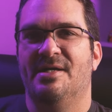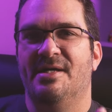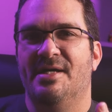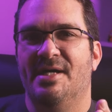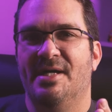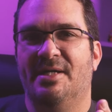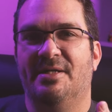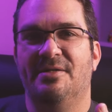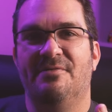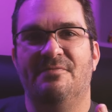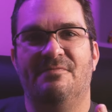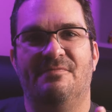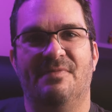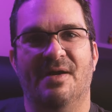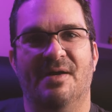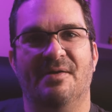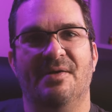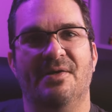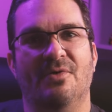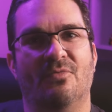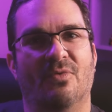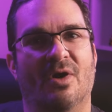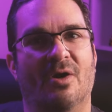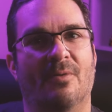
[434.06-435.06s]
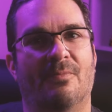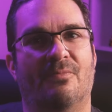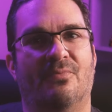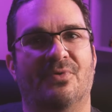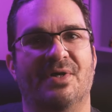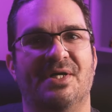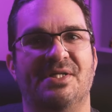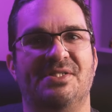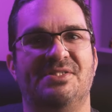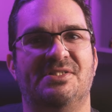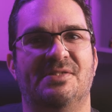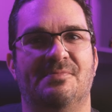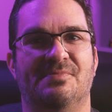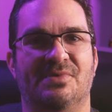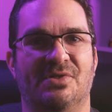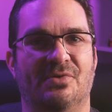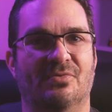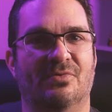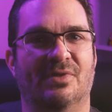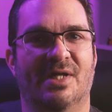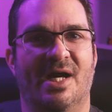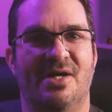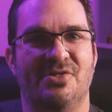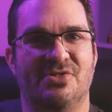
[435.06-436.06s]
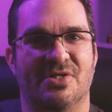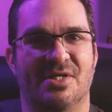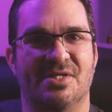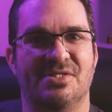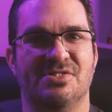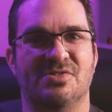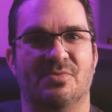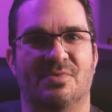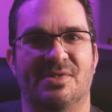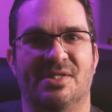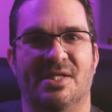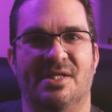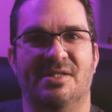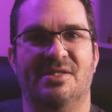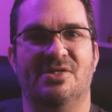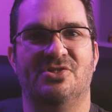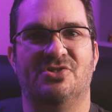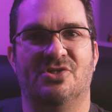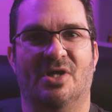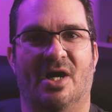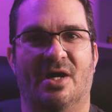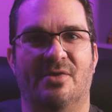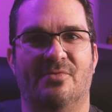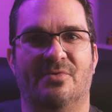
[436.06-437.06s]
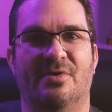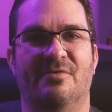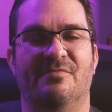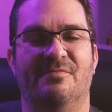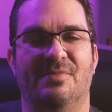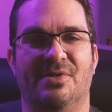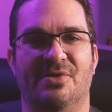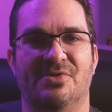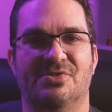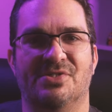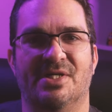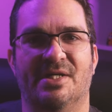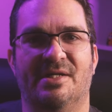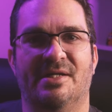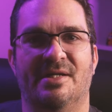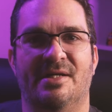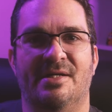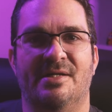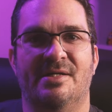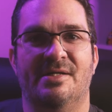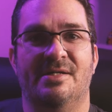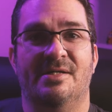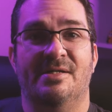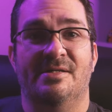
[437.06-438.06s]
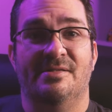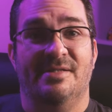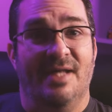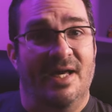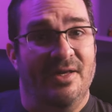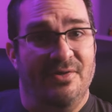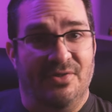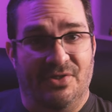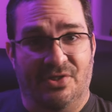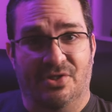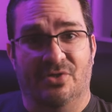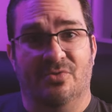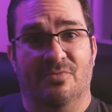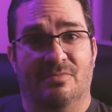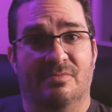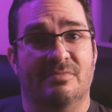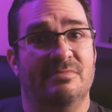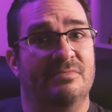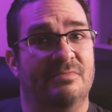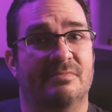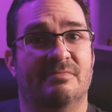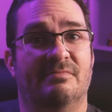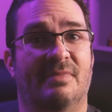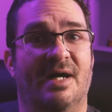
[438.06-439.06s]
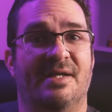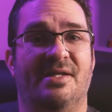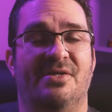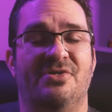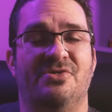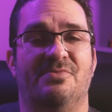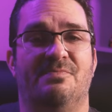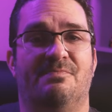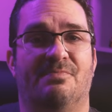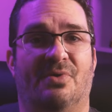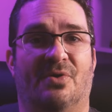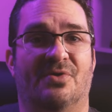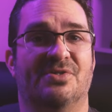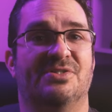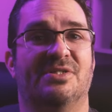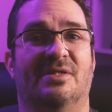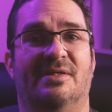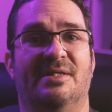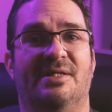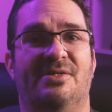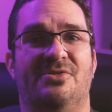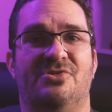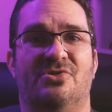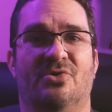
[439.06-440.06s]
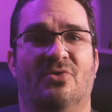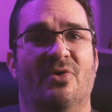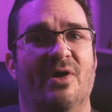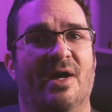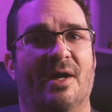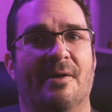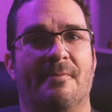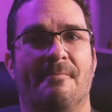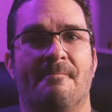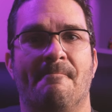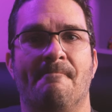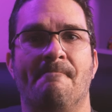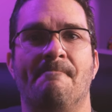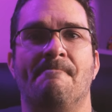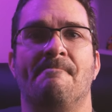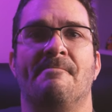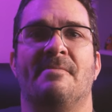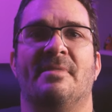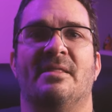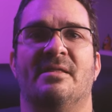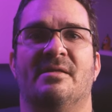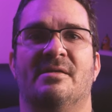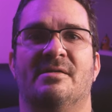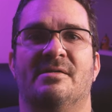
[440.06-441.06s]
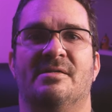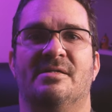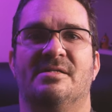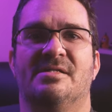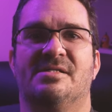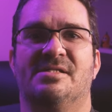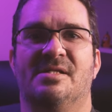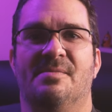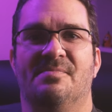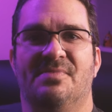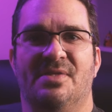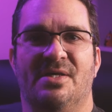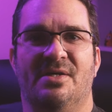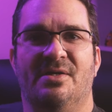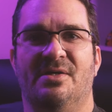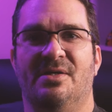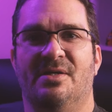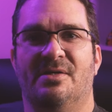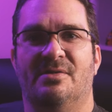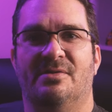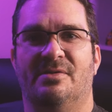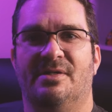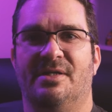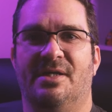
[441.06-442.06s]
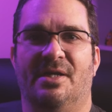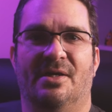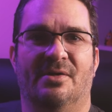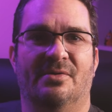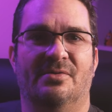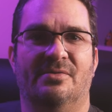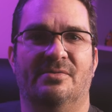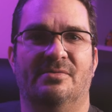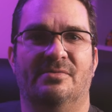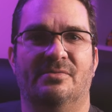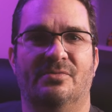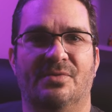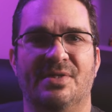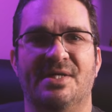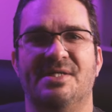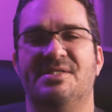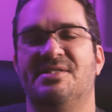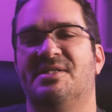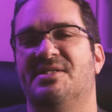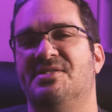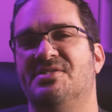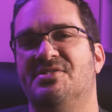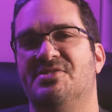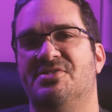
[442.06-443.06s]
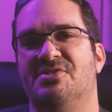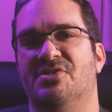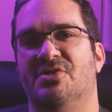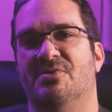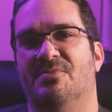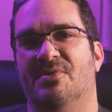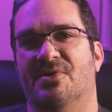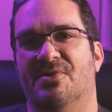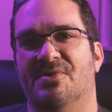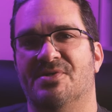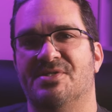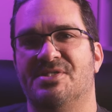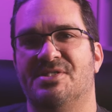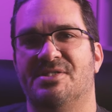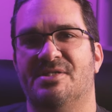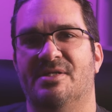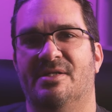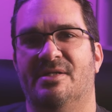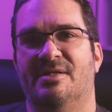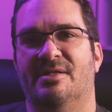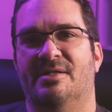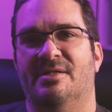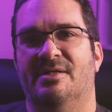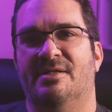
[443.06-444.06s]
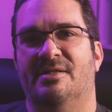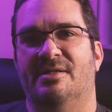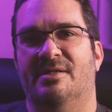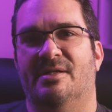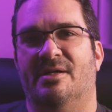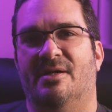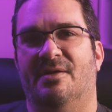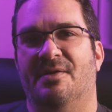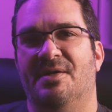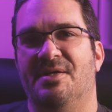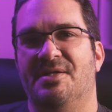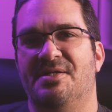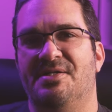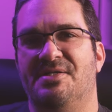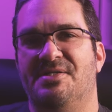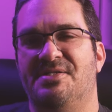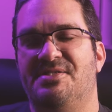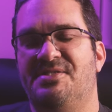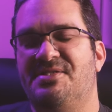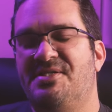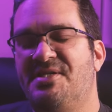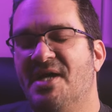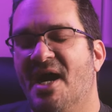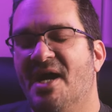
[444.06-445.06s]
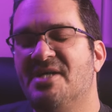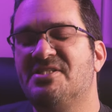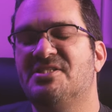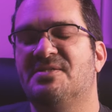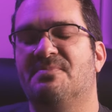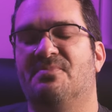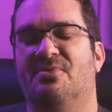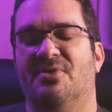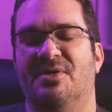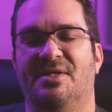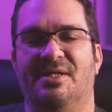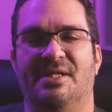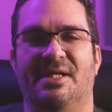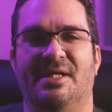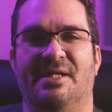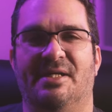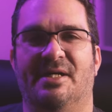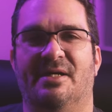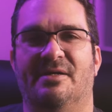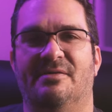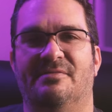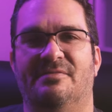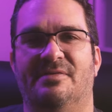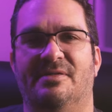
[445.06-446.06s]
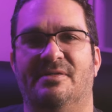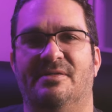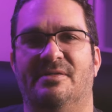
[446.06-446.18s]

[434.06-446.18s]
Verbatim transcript: it could very well breed some new legends within the genre of music that you might personally enjoy. Something, you know, we as consumers are in desperate need of.